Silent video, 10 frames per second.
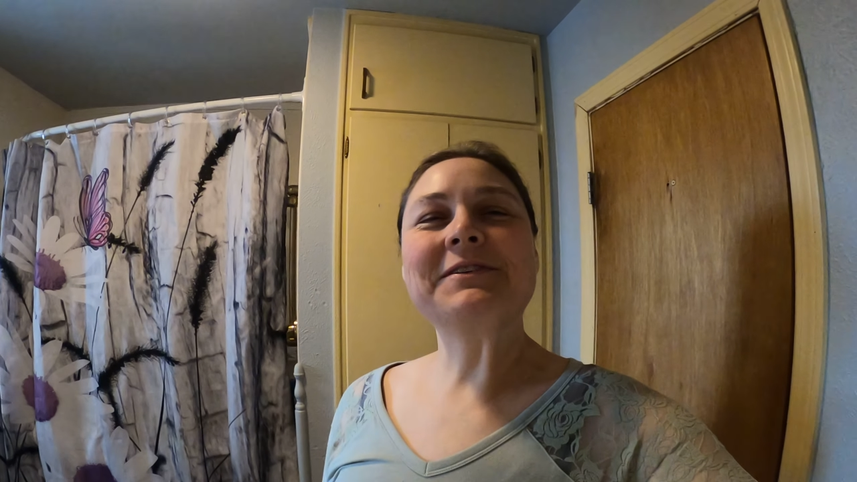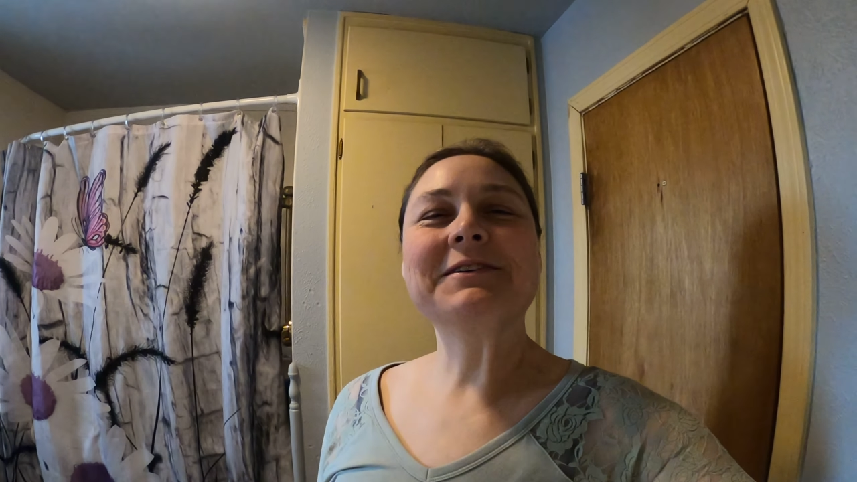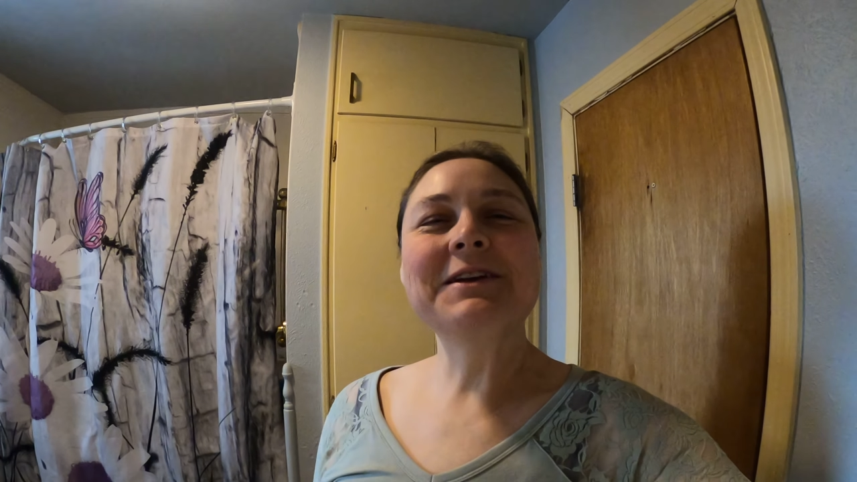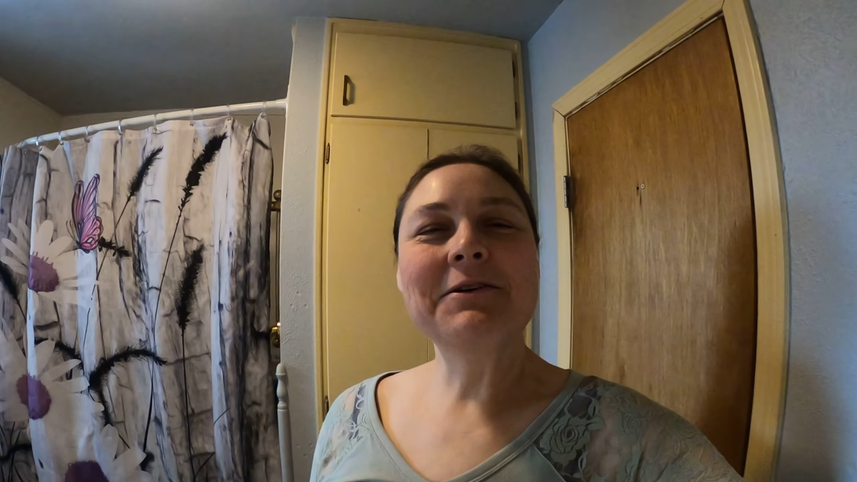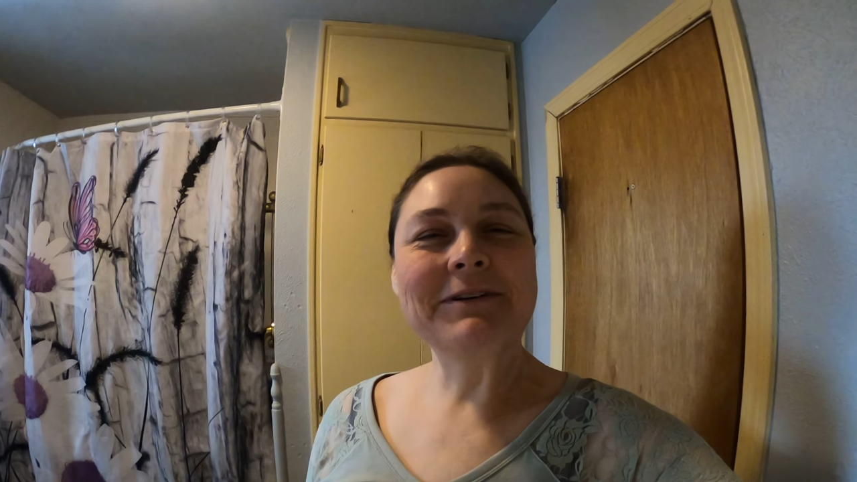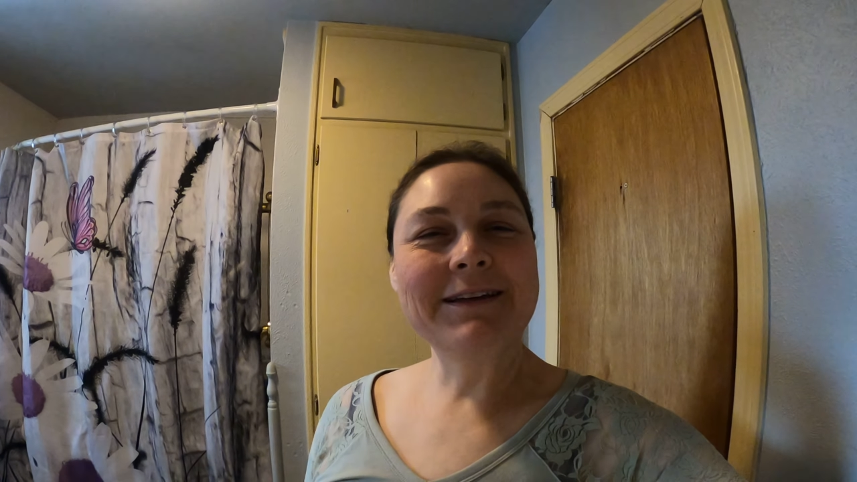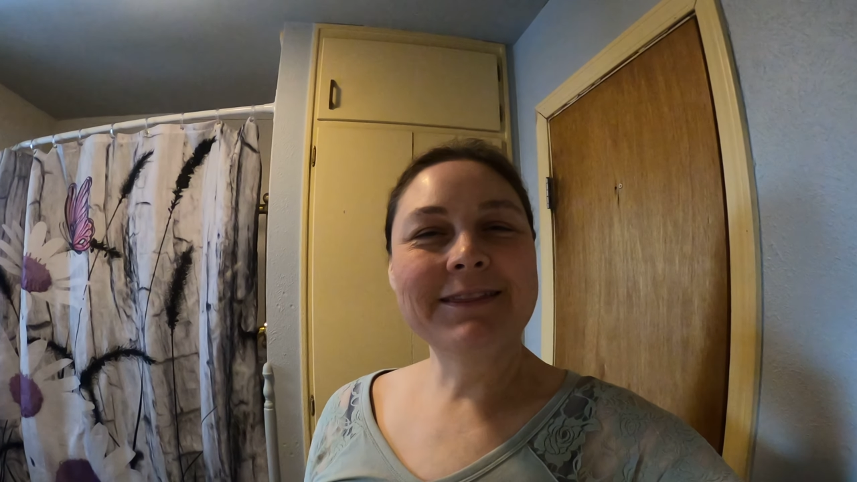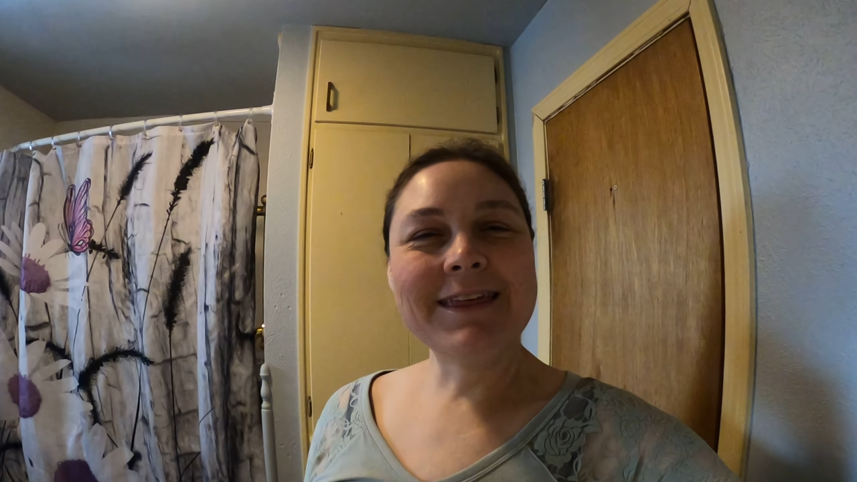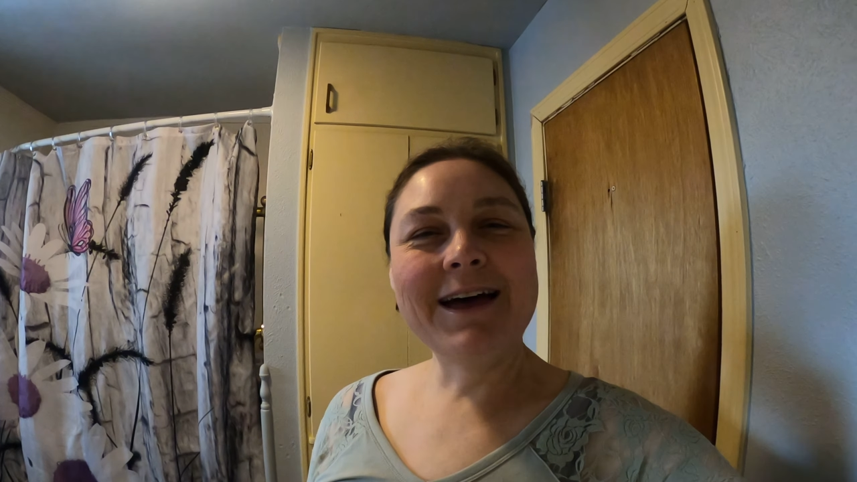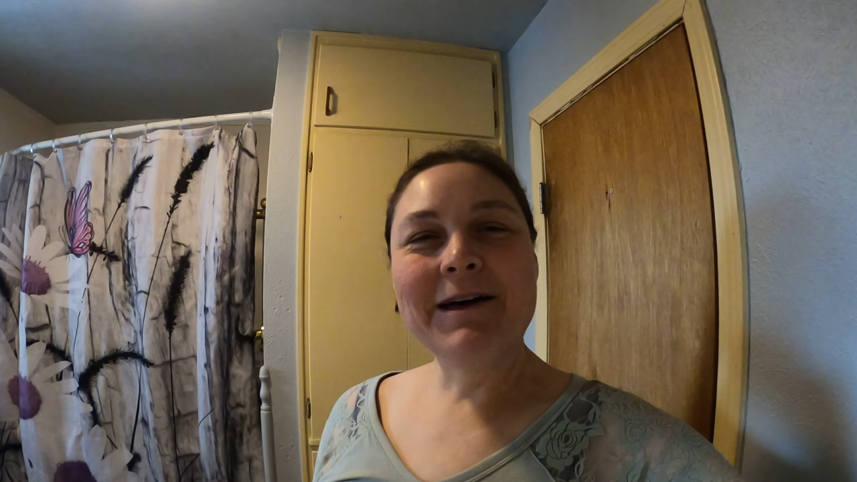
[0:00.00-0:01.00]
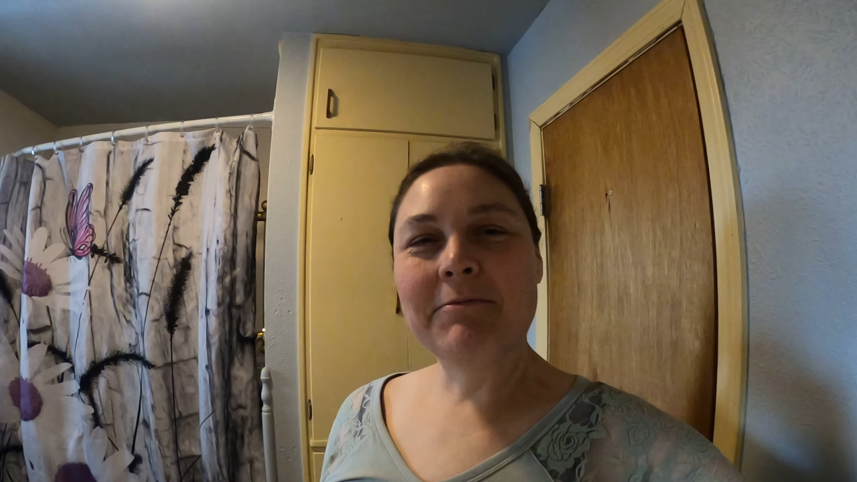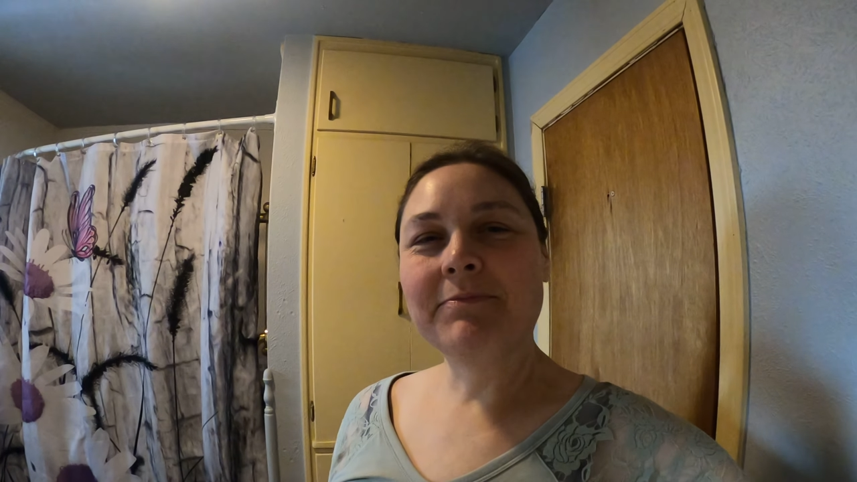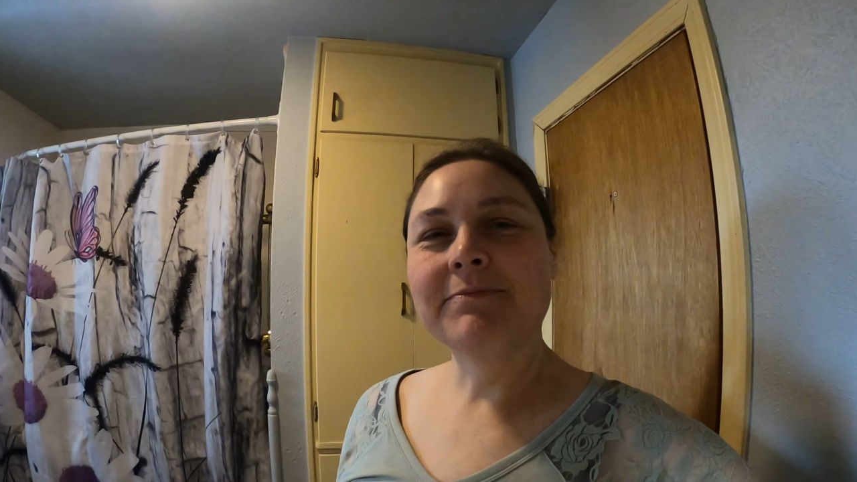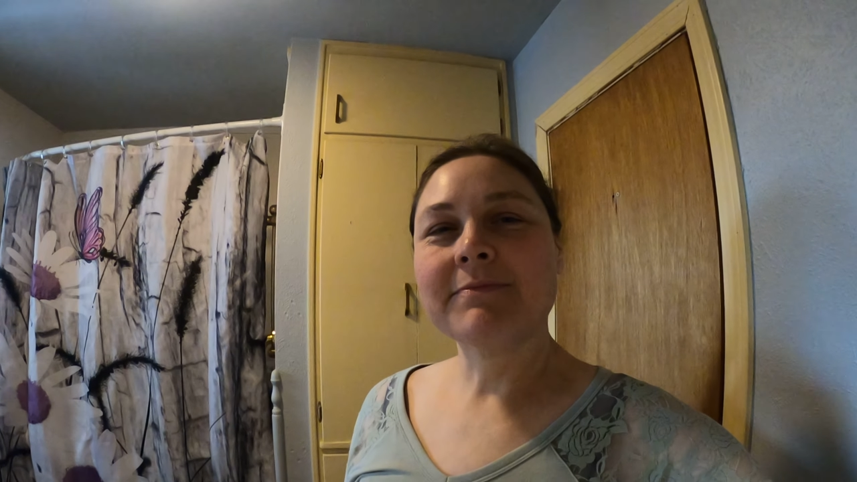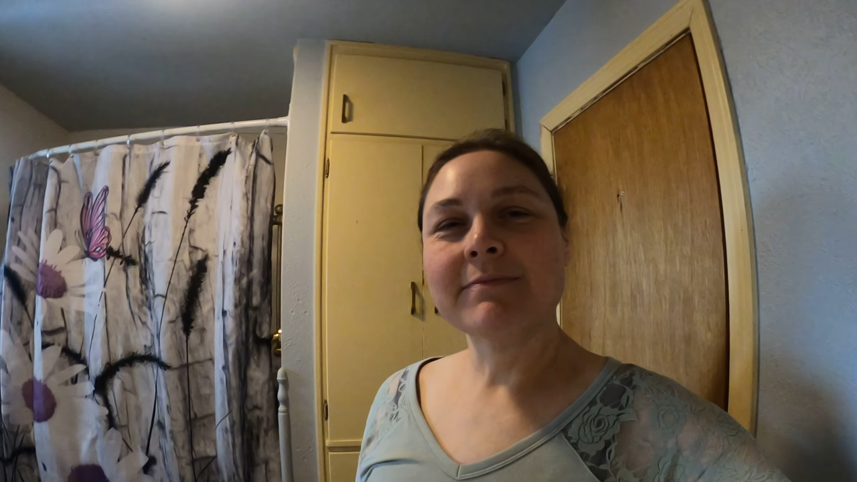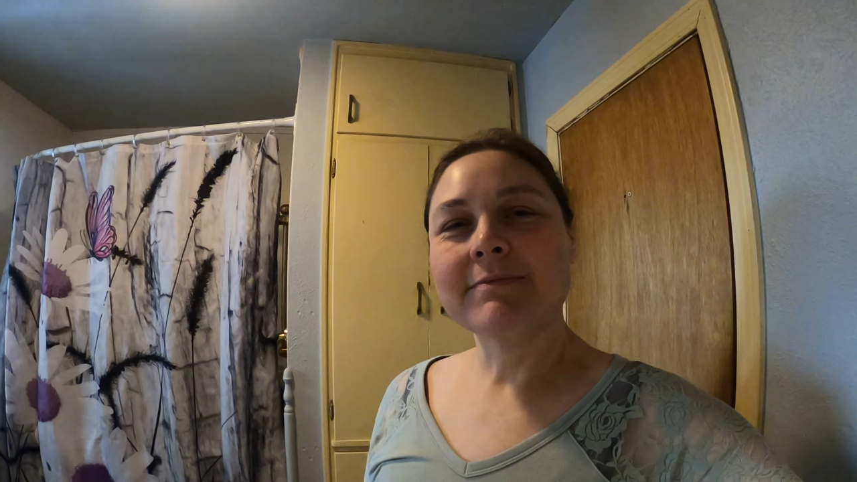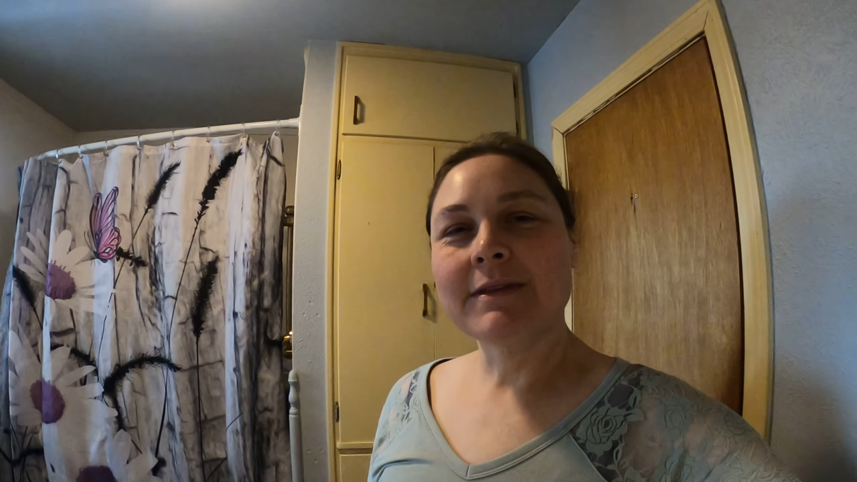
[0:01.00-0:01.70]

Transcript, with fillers: filled it with um,